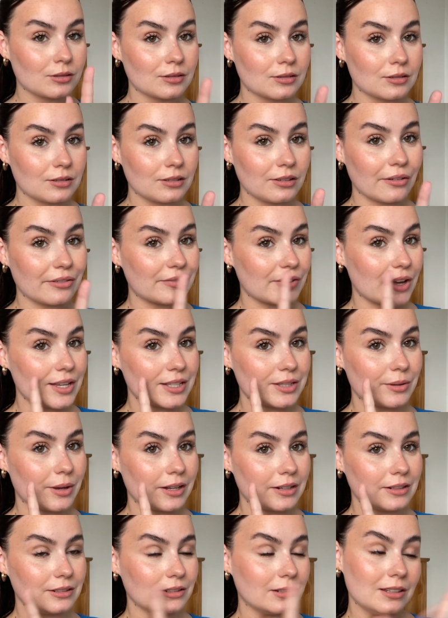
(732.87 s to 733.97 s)
Your first
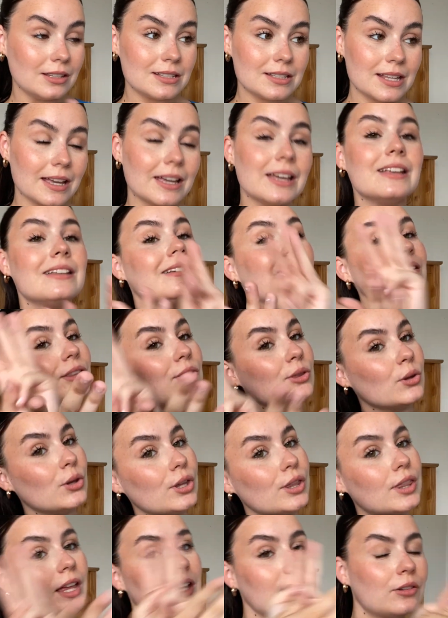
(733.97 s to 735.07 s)
one, not your second, not your
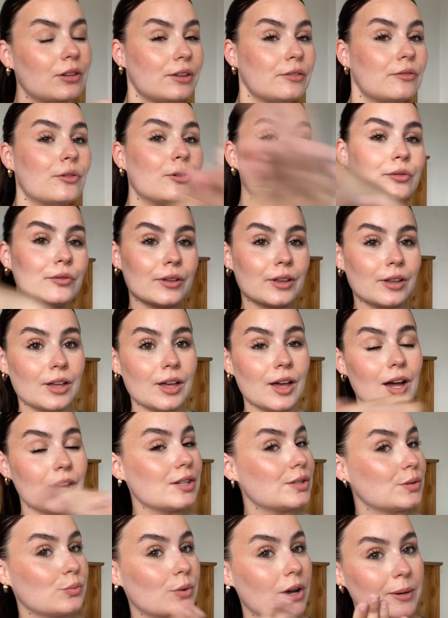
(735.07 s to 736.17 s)
third, not your fourth. I
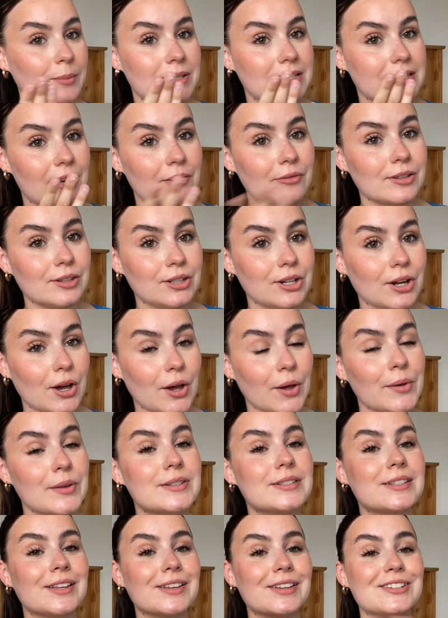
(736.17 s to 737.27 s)
just whacked myself in the
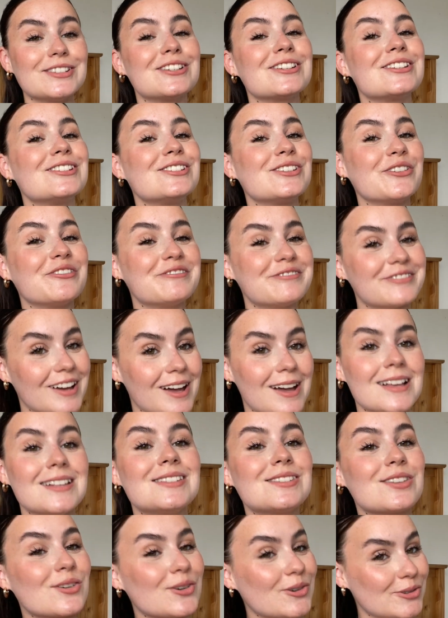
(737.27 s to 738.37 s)
nose. Just your
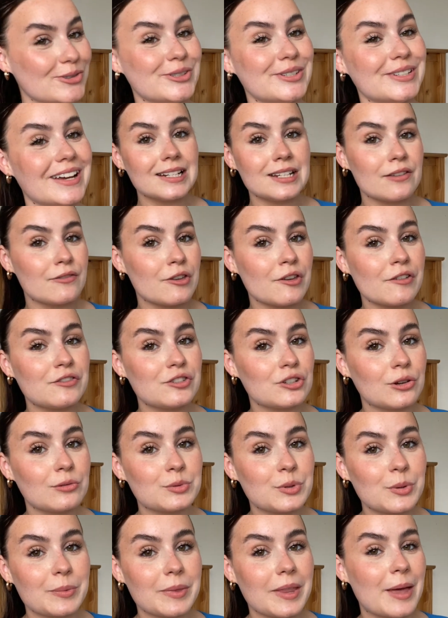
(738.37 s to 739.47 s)
first order. If you've shopped
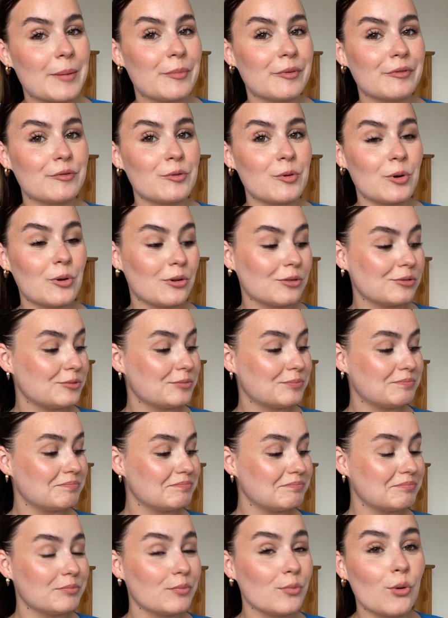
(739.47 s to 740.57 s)
from there before,
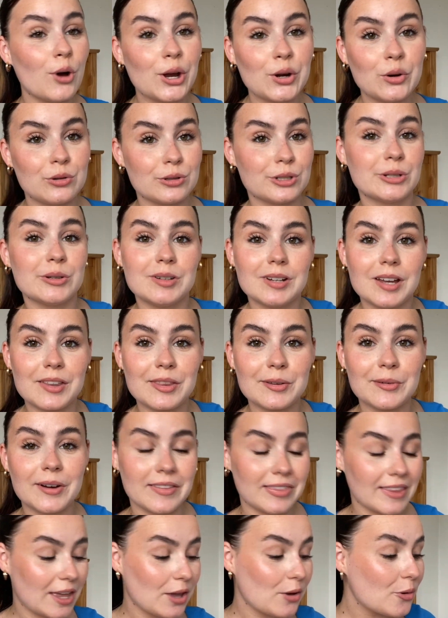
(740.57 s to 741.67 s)
why not do another one?
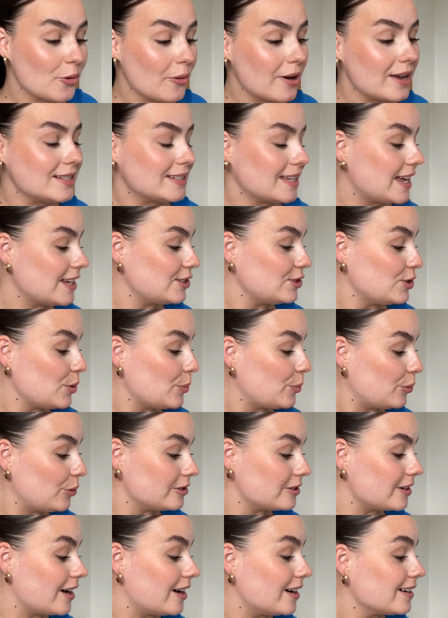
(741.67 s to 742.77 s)
They always add new
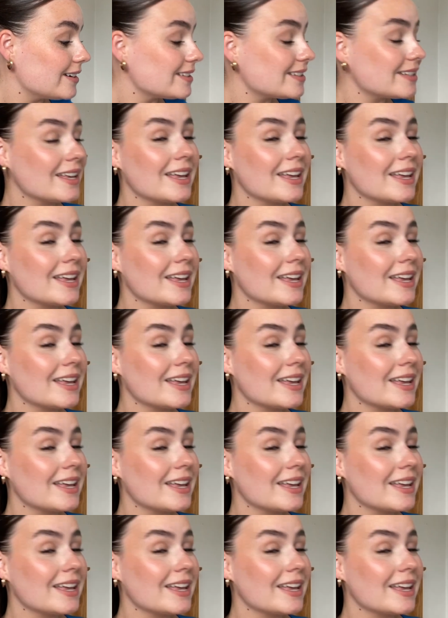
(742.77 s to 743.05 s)
products,